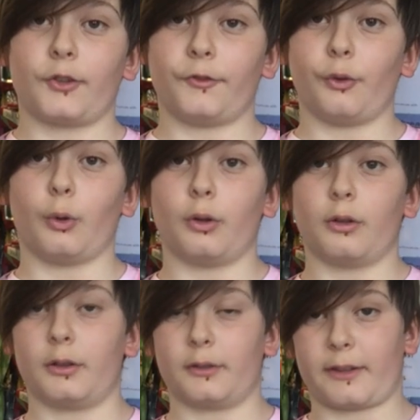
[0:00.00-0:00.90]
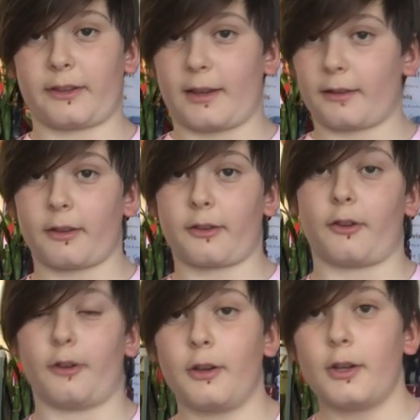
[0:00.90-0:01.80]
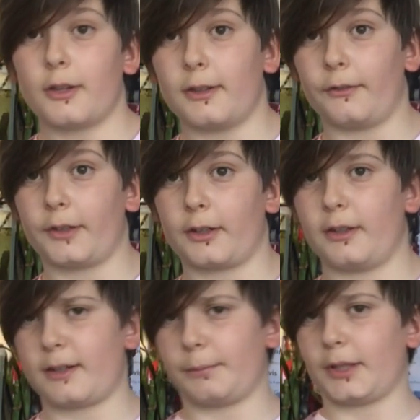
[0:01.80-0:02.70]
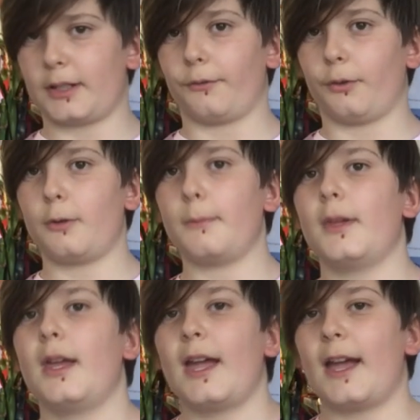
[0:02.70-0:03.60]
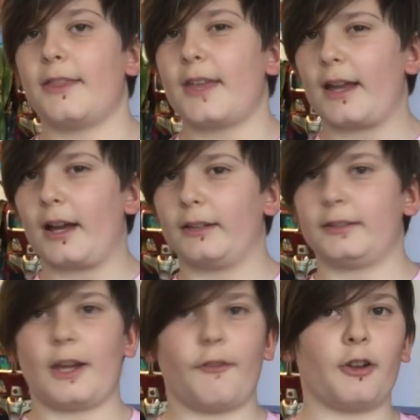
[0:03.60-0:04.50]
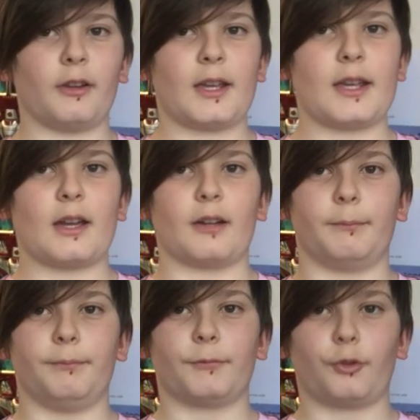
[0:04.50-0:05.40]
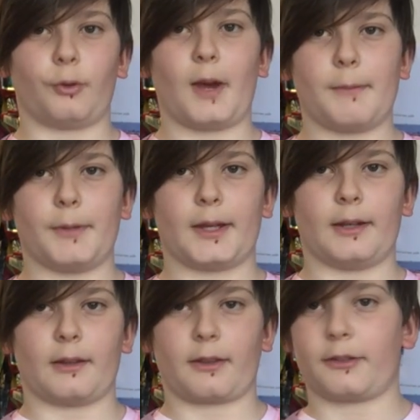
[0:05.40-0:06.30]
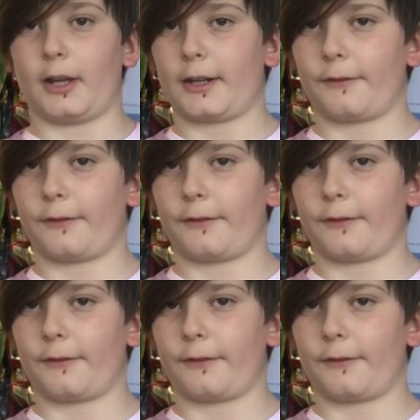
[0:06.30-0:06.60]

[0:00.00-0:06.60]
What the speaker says: 4 to 6. So you're definitely going to need plenty of room. And they are definitely a great beginner starting